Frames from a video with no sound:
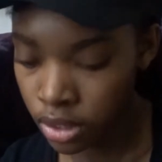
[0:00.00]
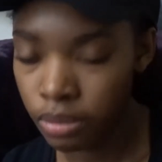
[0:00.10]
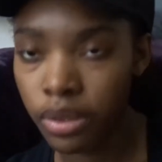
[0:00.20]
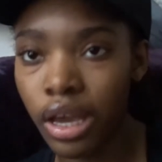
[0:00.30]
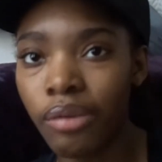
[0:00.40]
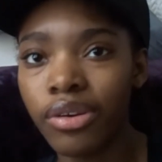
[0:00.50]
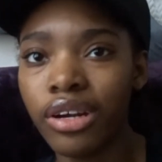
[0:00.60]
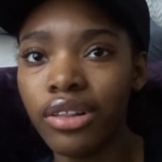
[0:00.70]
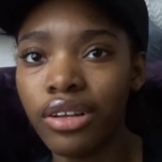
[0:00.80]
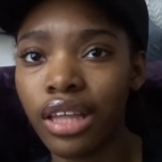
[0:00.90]
But yeah, I wonder
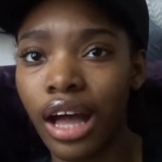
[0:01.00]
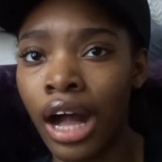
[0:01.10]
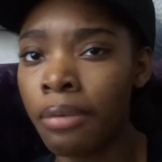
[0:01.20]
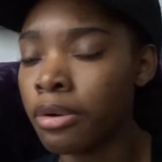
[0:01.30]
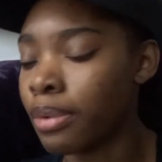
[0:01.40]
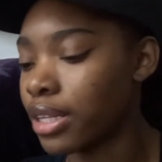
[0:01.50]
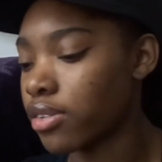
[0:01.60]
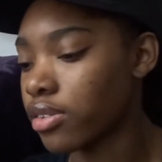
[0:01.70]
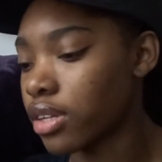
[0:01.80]
how long that Apple Pencil is